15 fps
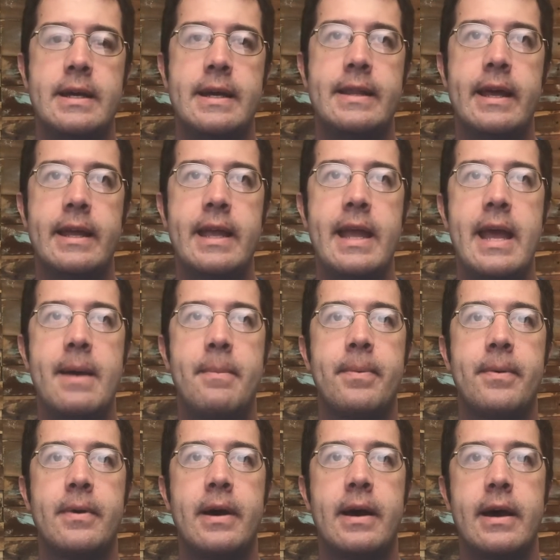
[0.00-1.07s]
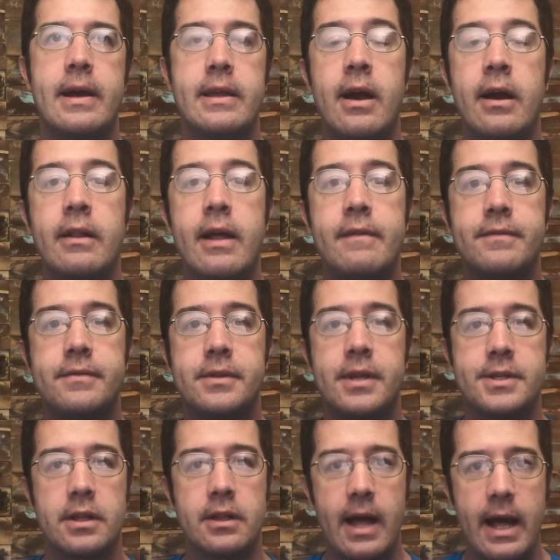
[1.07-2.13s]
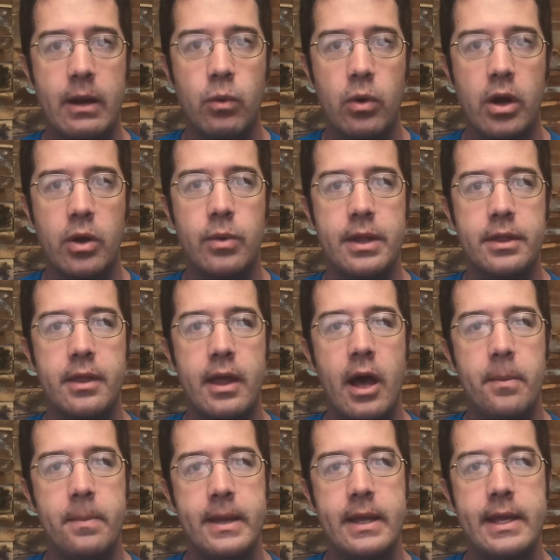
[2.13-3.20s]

And that camp, Young Life does a lot of work with helping